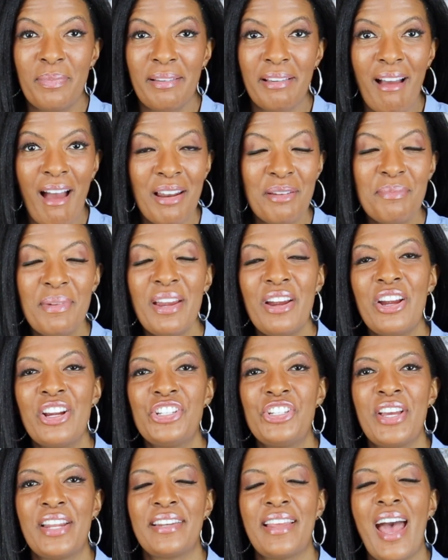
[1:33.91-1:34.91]
gotten married
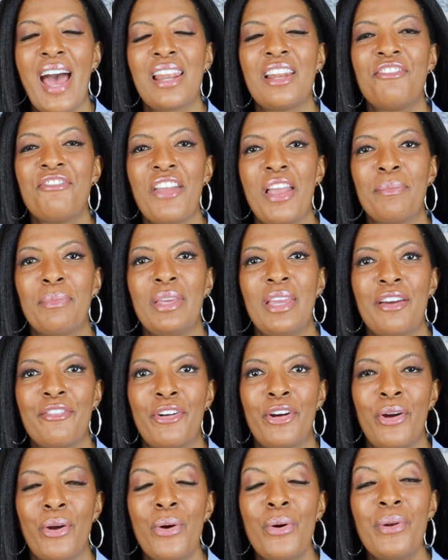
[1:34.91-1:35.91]
she hadn't had a family of
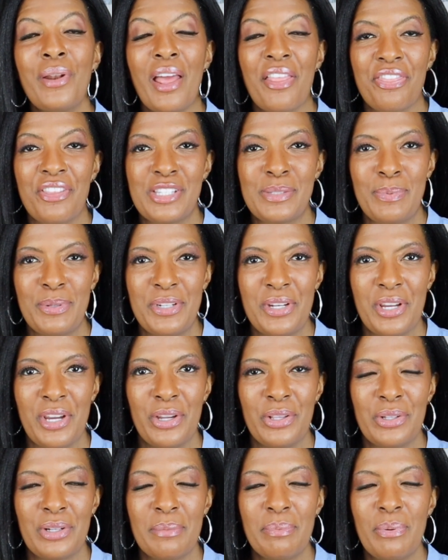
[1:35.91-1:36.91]
her own at this
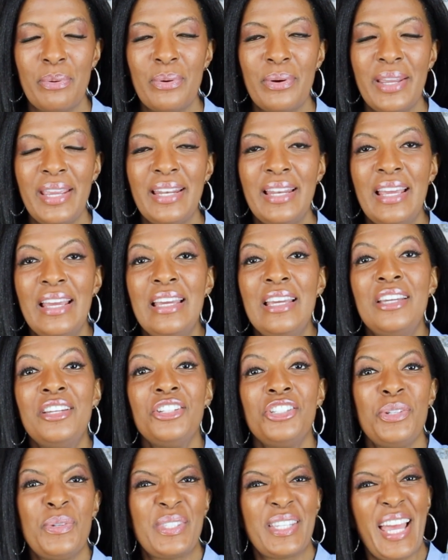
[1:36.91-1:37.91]
particular point
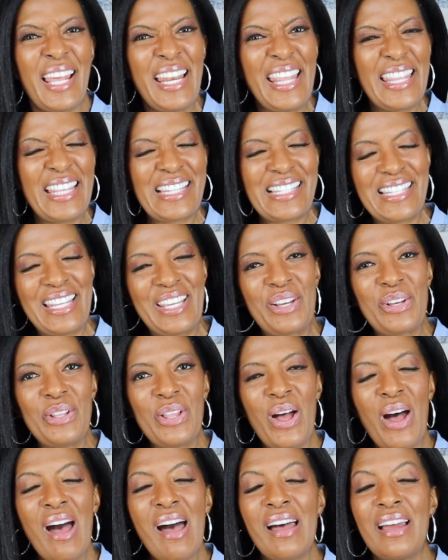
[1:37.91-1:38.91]
she was kind of the
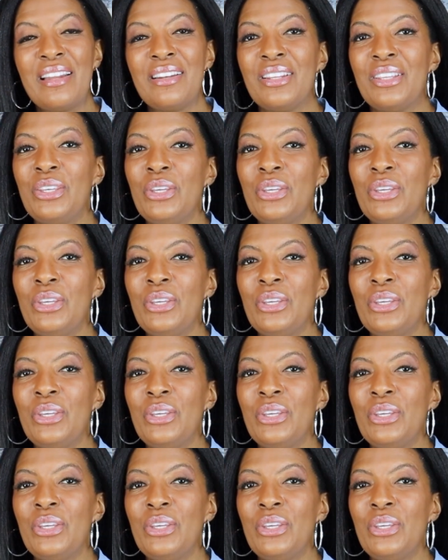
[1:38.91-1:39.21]
single aunt,